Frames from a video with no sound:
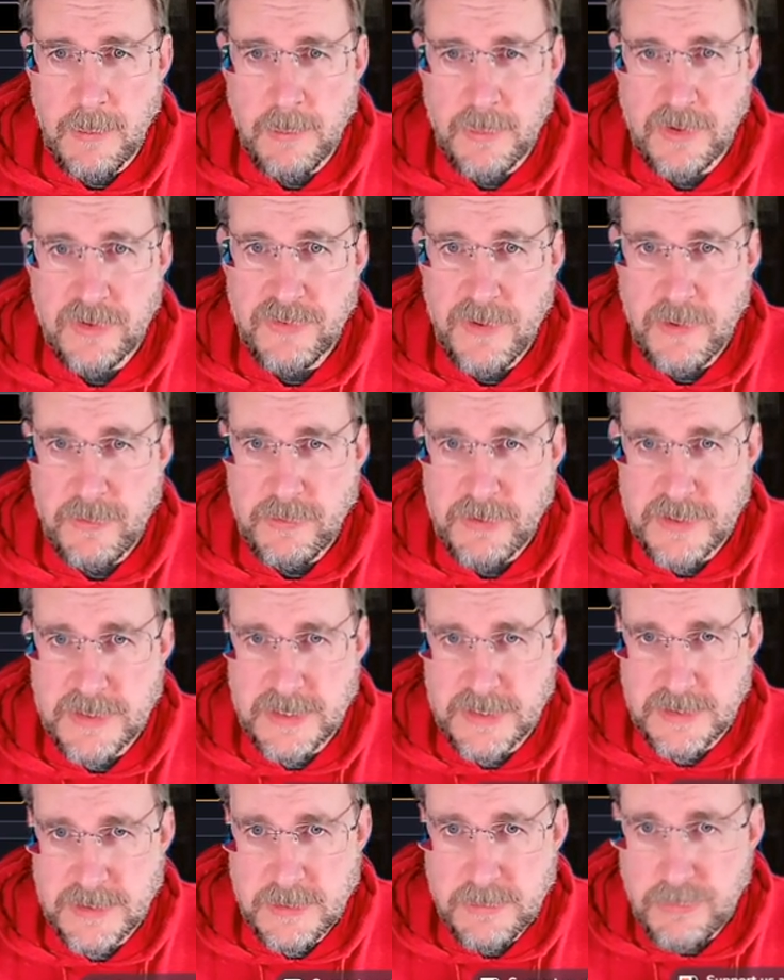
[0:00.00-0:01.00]
this foundry
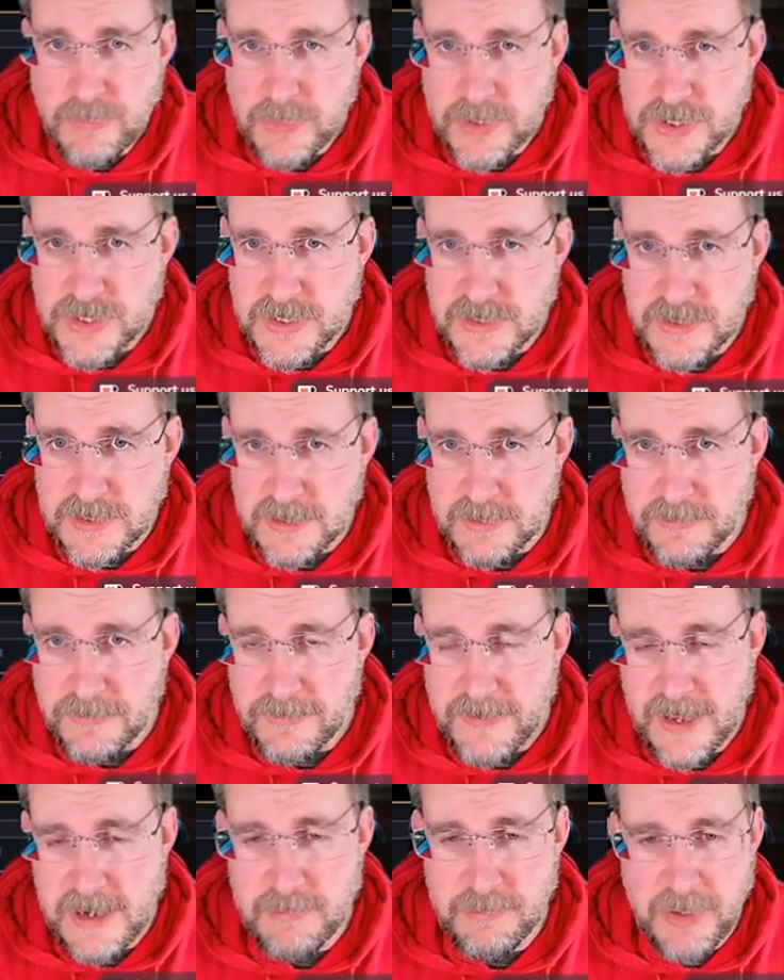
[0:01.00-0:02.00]
system, which is a
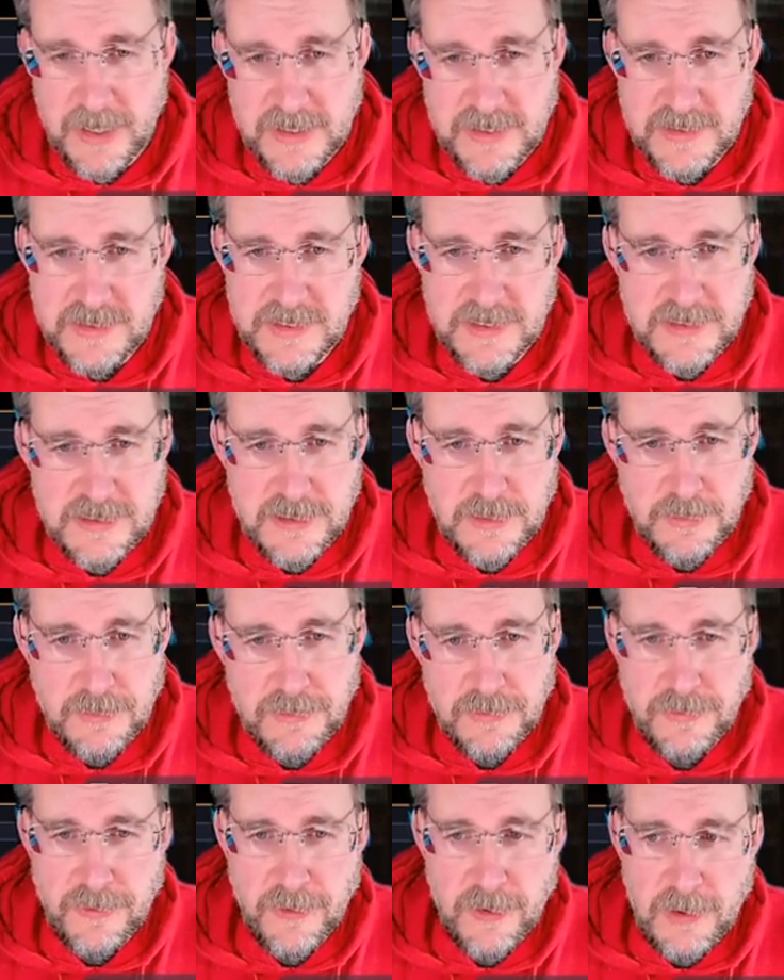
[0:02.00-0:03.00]
fan-based system
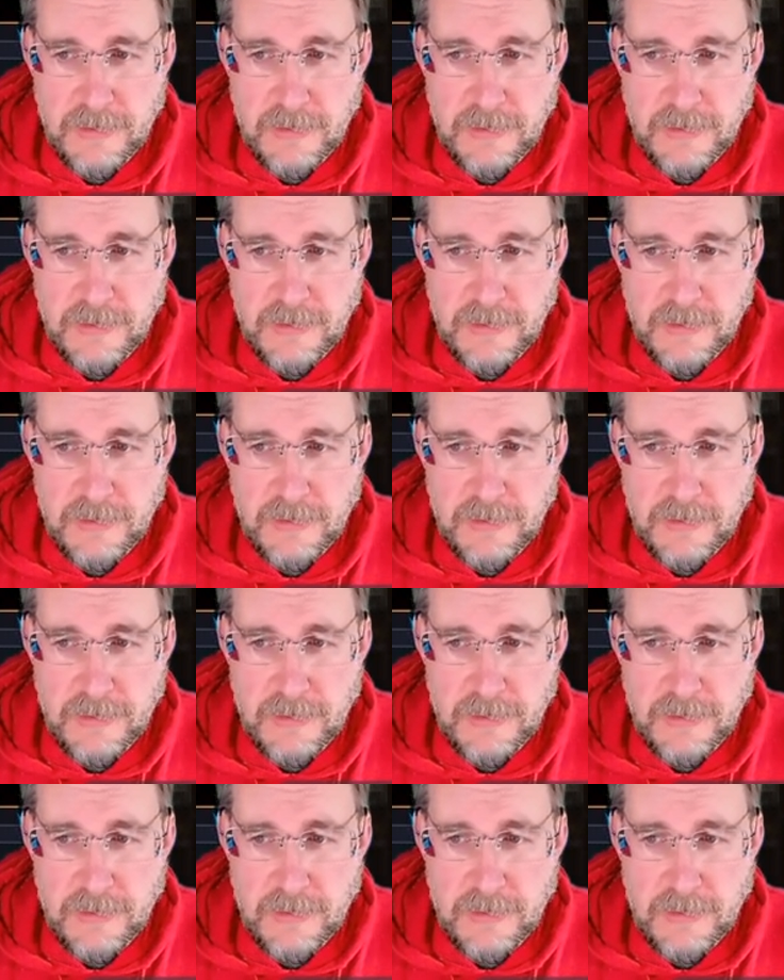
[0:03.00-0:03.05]
for